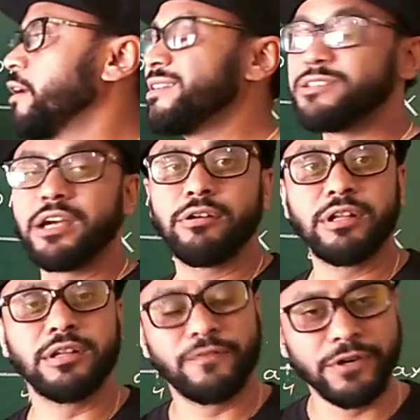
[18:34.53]
is there
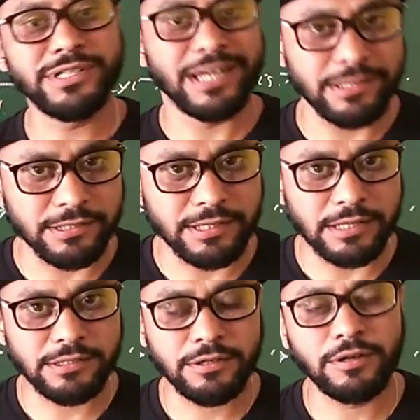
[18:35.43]
in the first
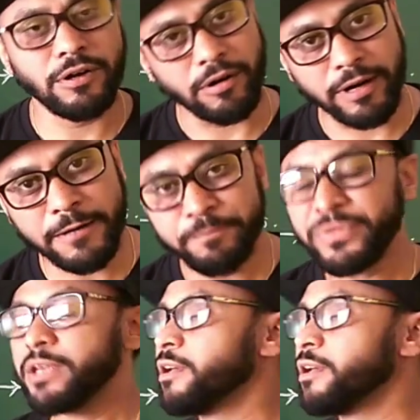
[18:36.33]
exercise. Alright?